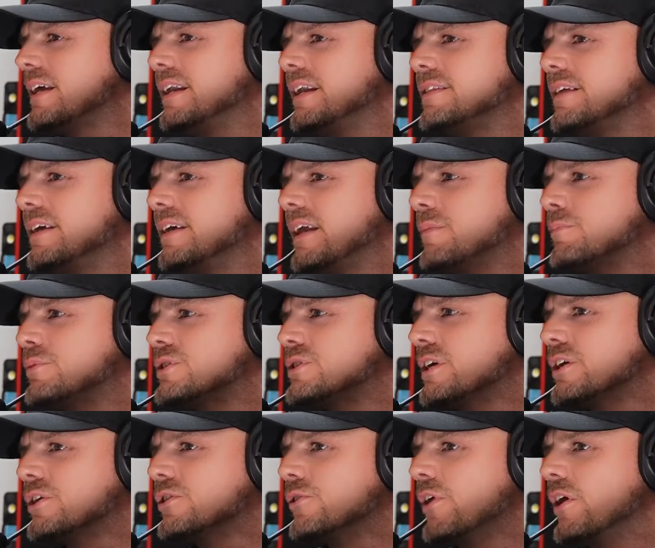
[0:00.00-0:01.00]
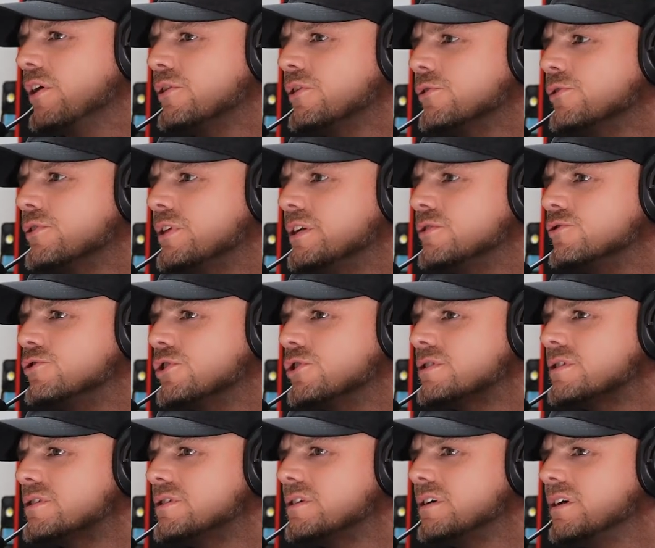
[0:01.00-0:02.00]
anything in particular other than
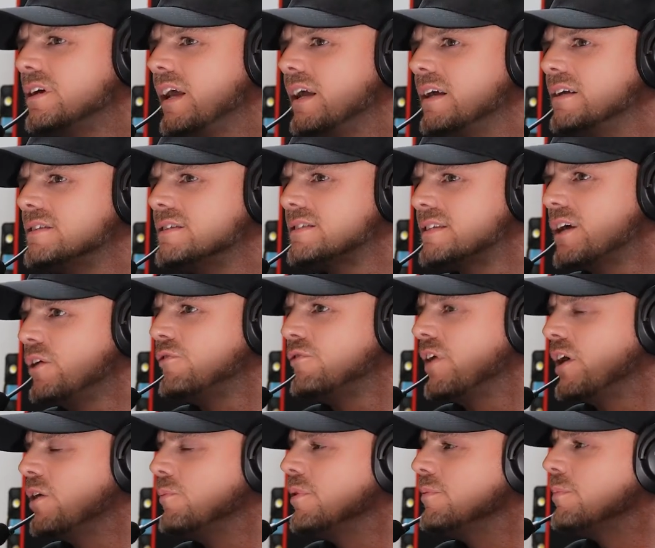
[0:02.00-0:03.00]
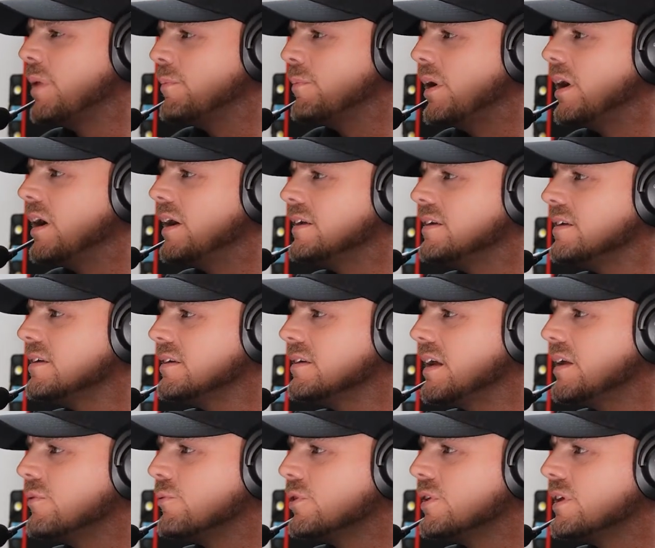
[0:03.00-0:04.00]
just self-help in my mind,
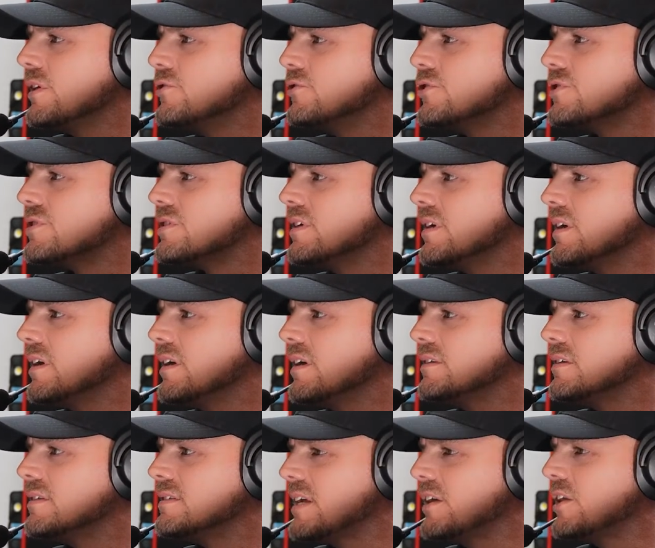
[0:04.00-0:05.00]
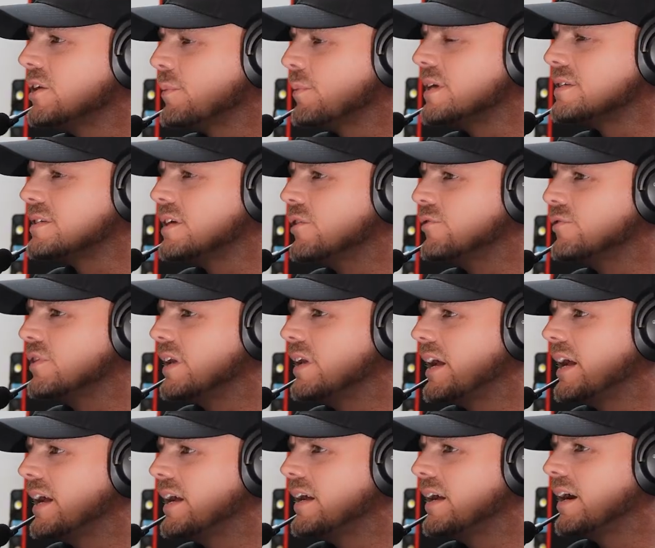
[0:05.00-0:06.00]
and really just telling myself that,
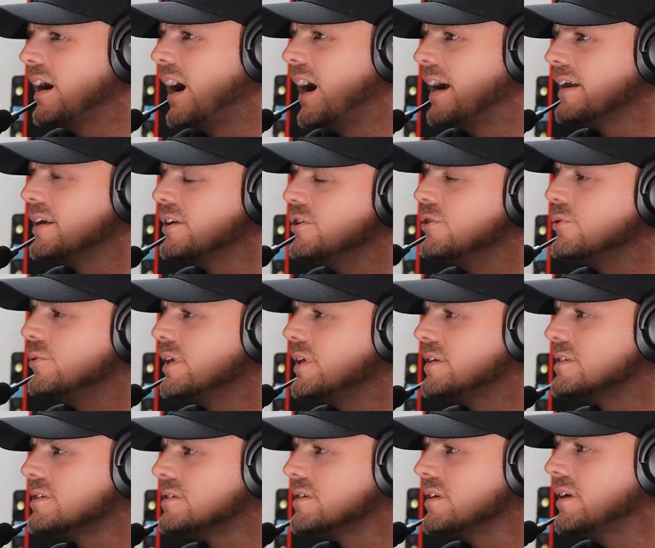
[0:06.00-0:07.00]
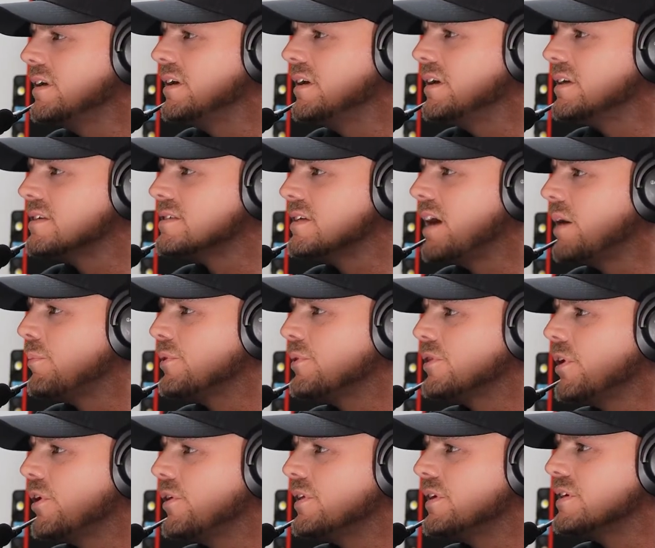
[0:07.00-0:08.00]
hey, I could do this. stop
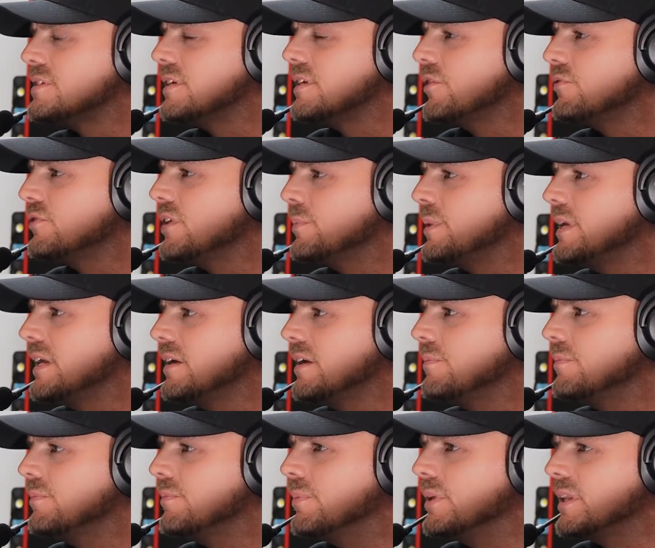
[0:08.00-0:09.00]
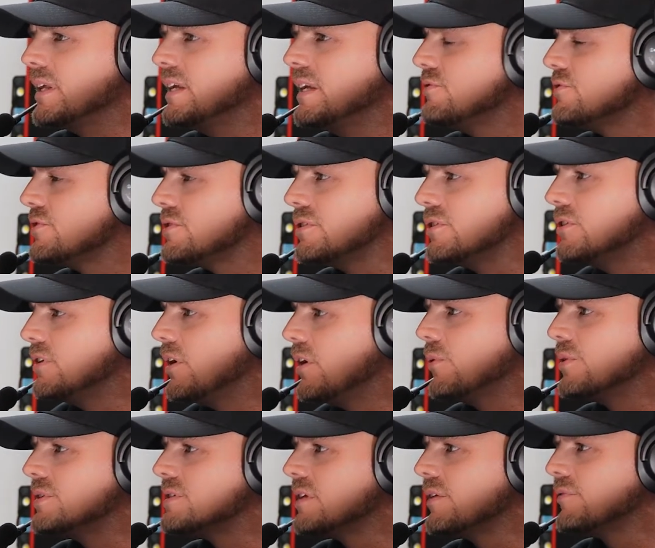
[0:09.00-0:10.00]
with all the self-limiting beliefs,
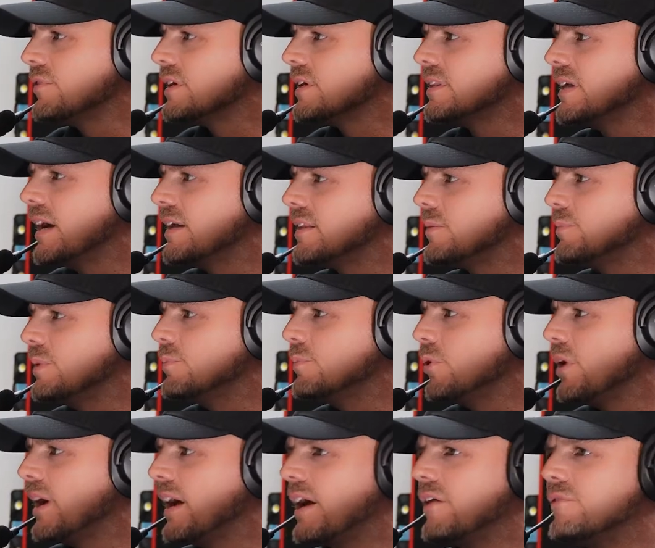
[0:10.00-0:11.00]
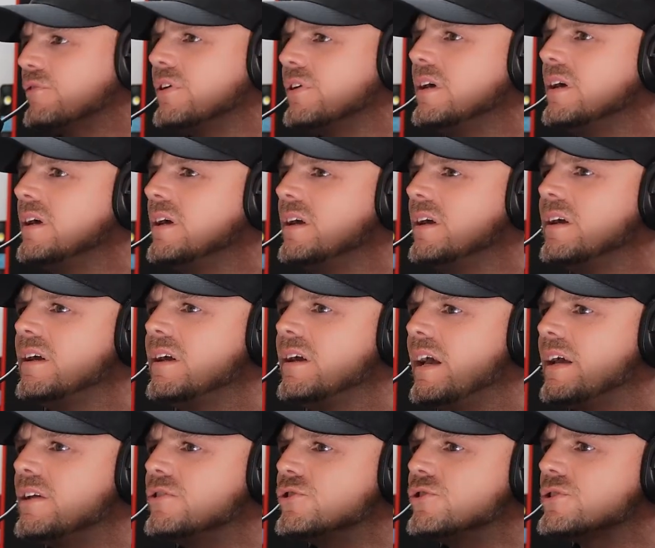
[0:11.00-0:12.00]
and stuff like that people have,
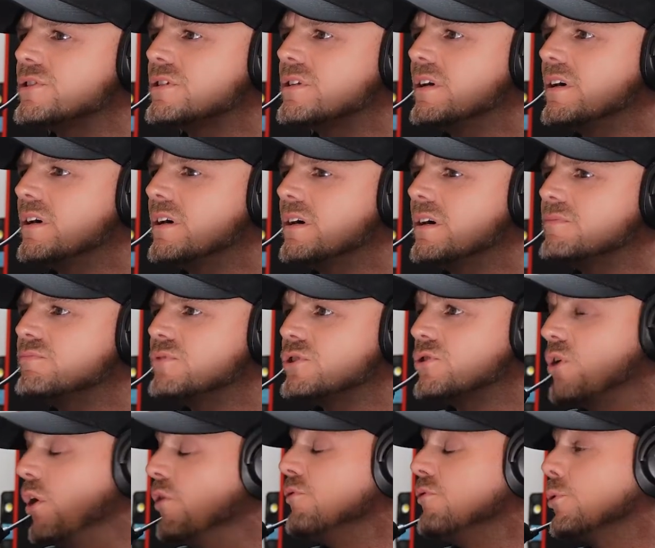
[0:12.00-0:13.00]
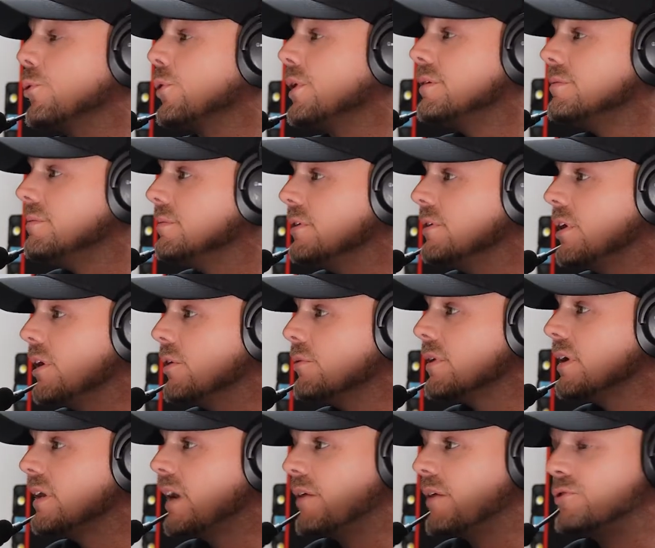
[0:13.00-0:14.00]
and just go for it,
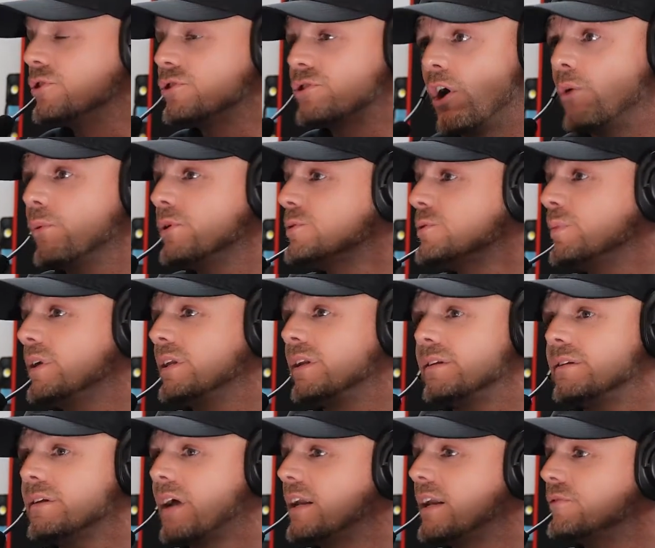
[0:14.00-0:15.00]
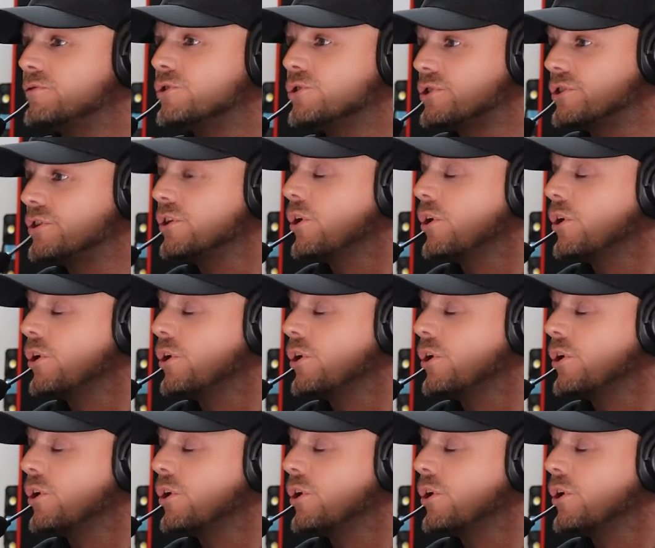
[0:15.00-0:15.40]
And I've just always been kind of just a